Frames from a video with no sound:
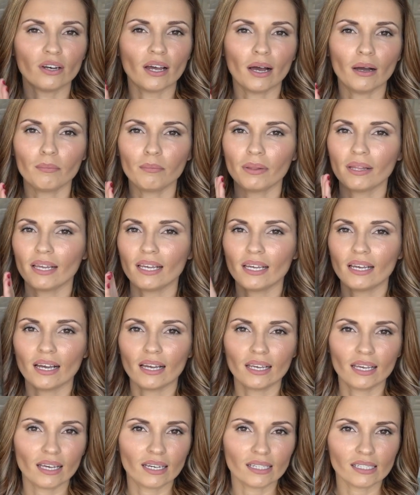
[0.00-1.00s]
not playing
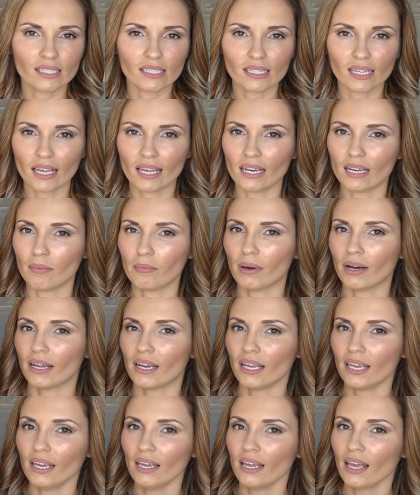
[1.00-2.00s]
against
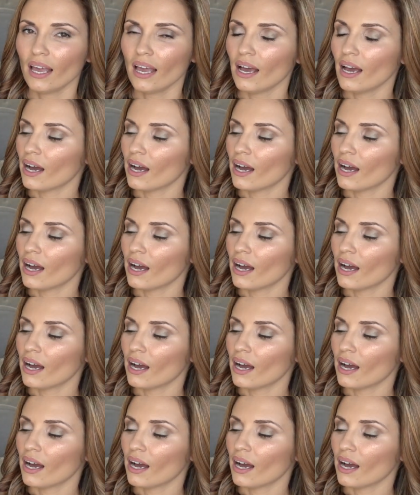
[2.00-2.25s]
anybody.